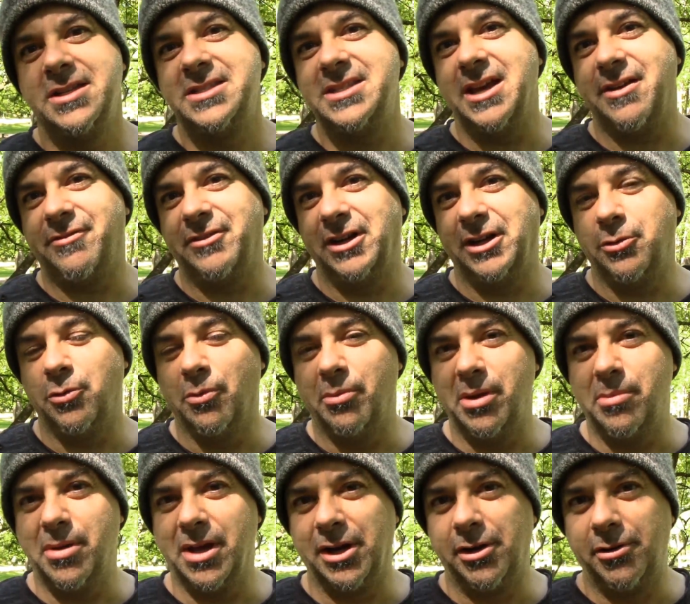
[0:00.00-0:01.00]
Definitely will
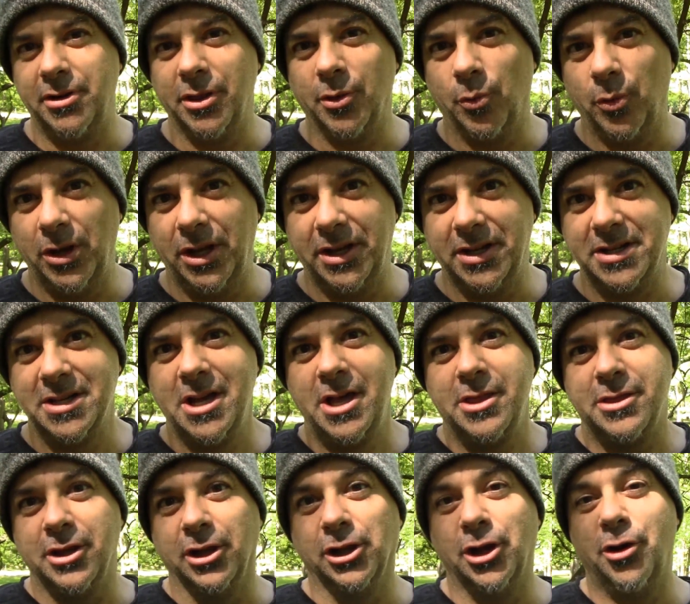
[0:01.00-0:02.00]
be better in the wind.
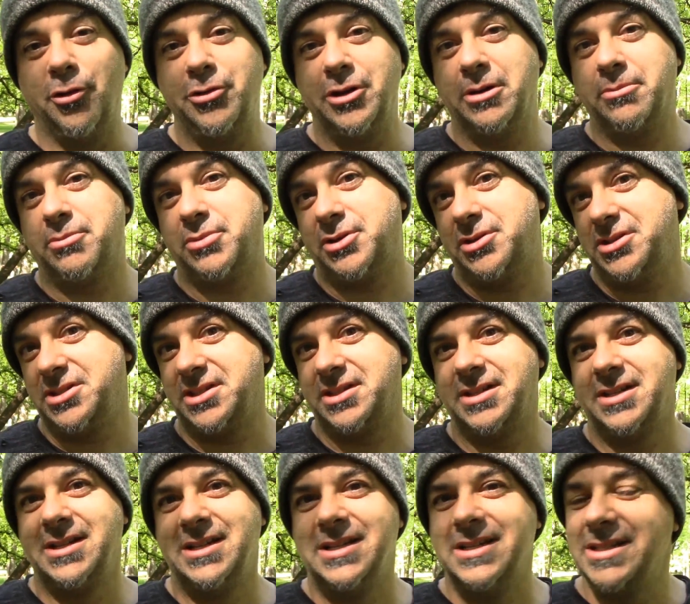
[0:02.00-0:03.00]
The low
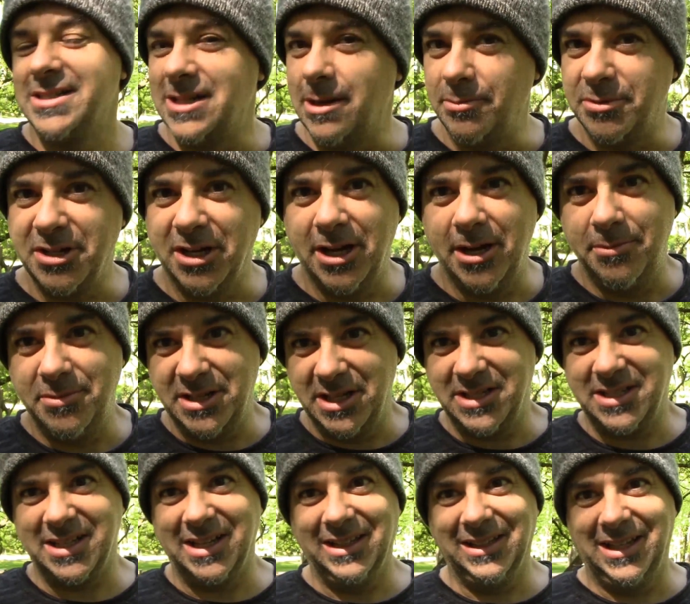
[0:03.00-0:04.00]
numbers, sometimes
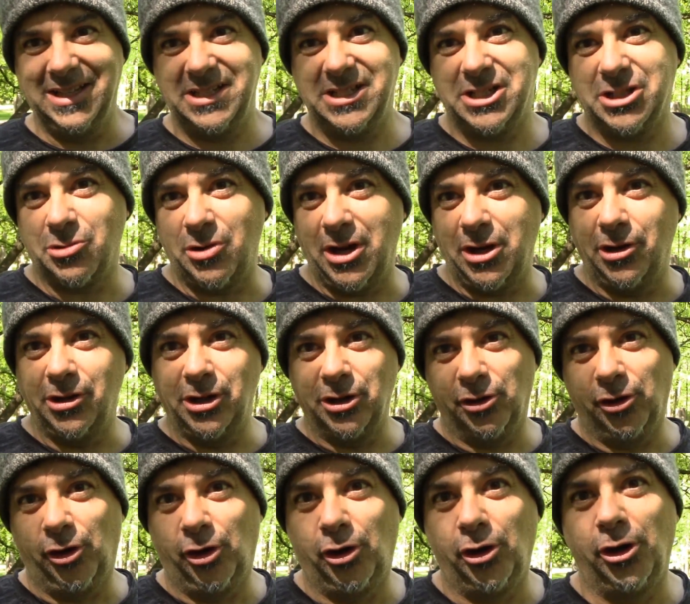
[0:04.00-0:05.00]
it's less strain on
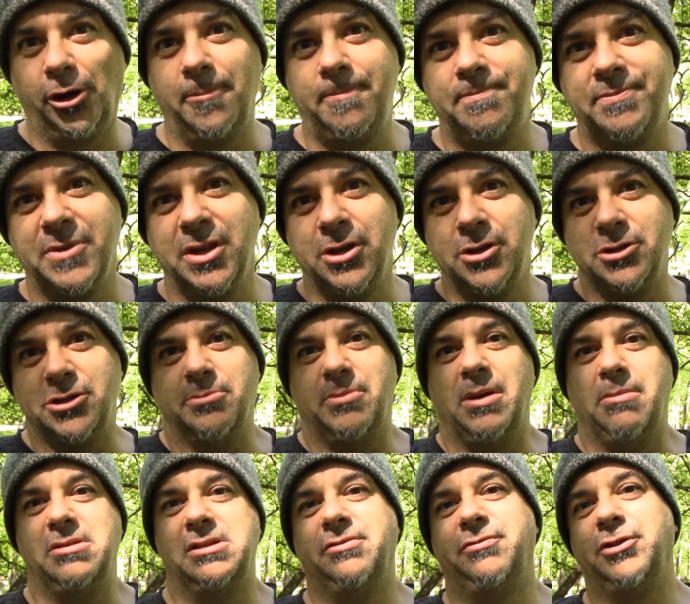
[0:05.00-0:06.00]
your arm, so
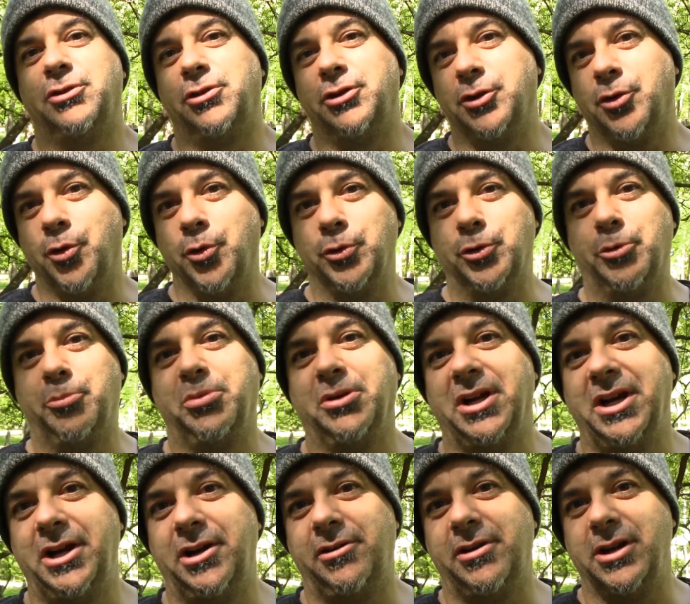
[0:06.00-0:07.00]
maybe if you're an older
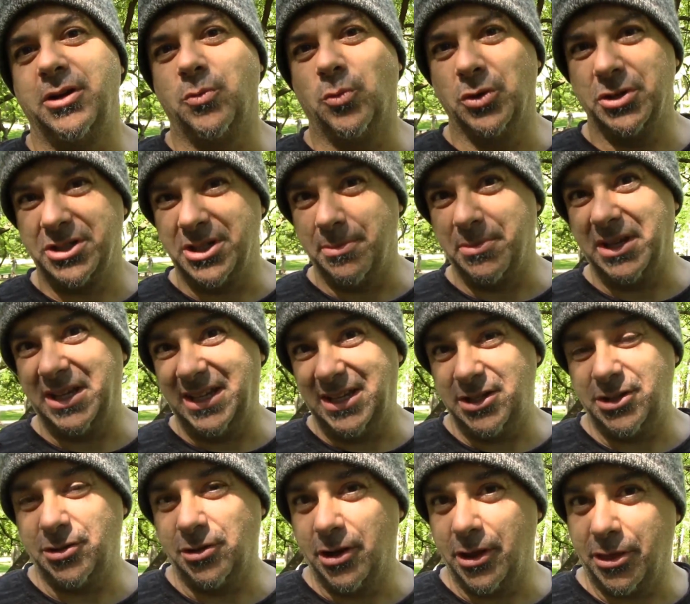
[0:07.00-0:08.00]
player and you want something
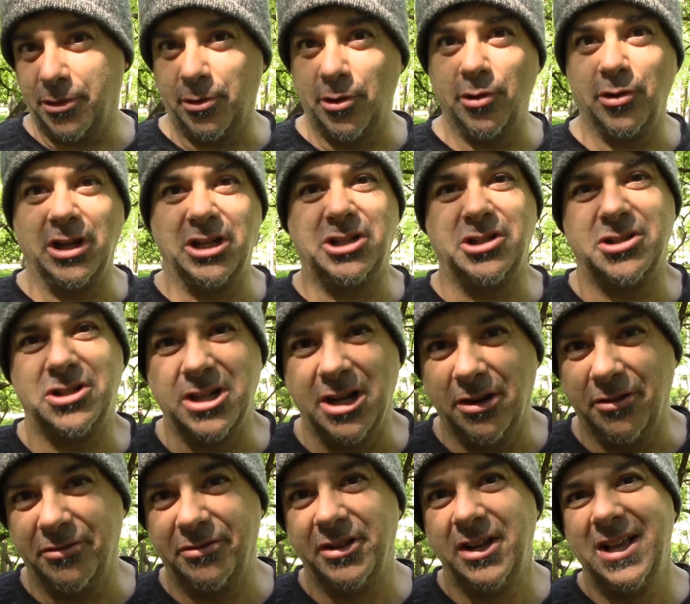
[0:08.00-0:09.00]
easier to throw, get
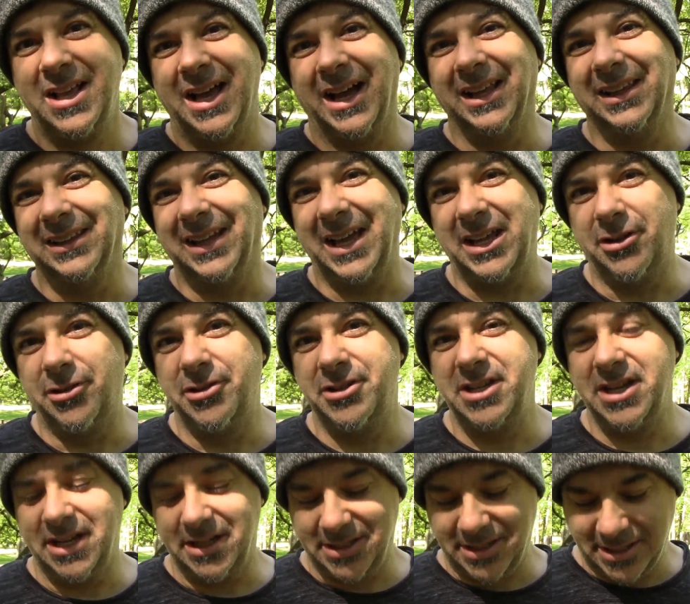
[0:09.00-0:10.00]
yourself a lighter
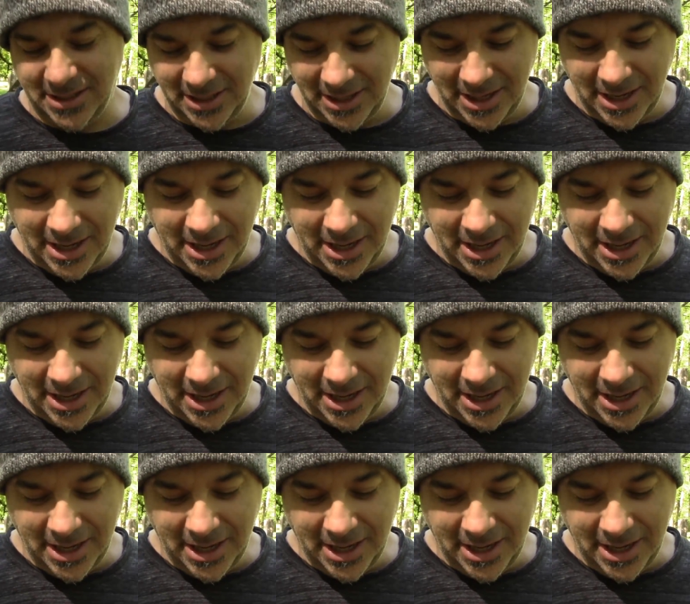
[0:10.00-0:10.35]
disc.